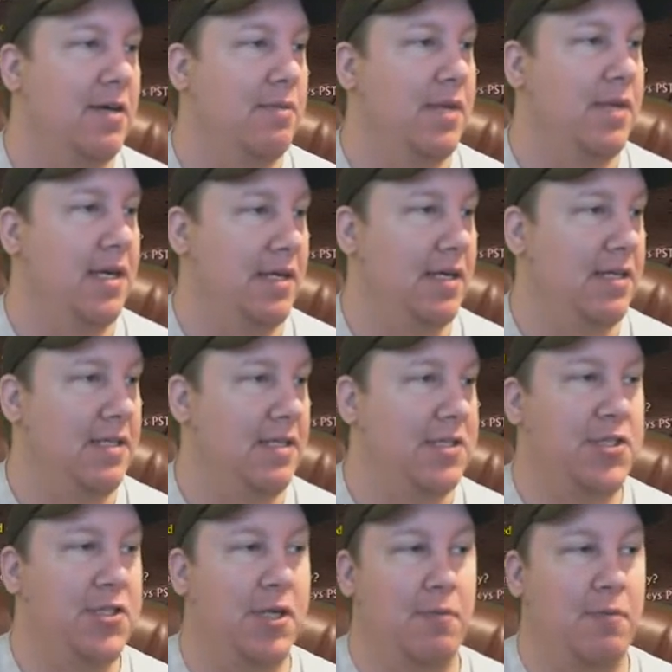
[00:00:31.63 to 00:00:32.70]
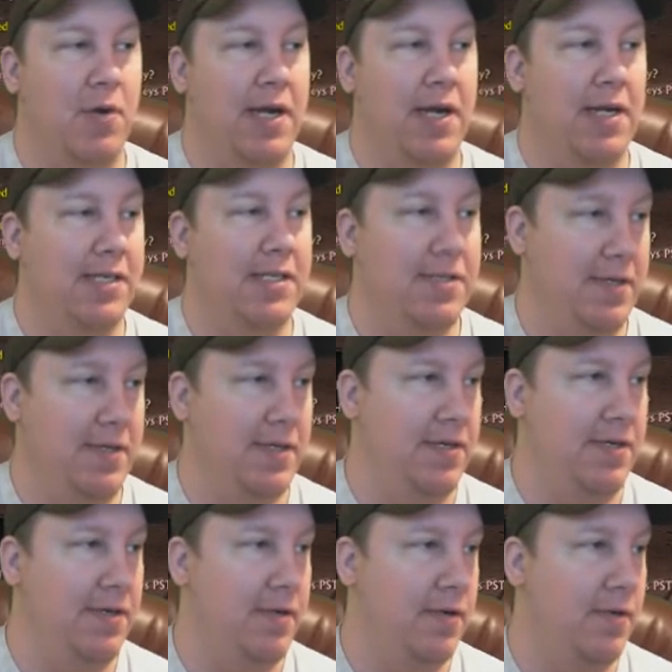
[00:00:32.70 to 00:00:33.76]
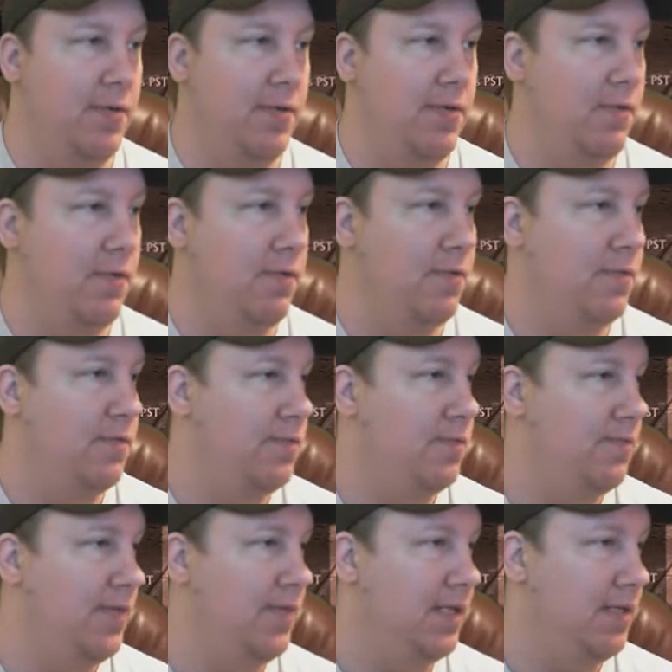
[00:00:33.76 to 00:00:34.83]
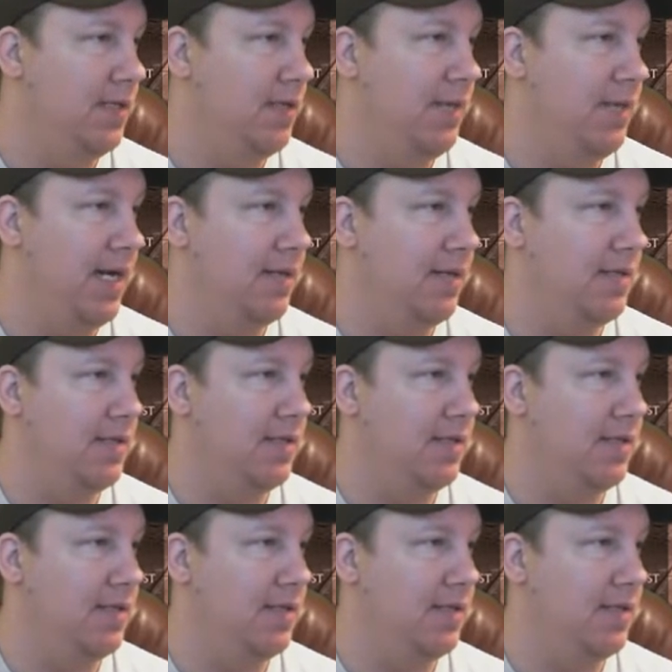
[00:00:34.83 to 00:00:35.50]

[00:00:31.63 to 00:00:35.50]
But let's jump right into it. No fiddling about.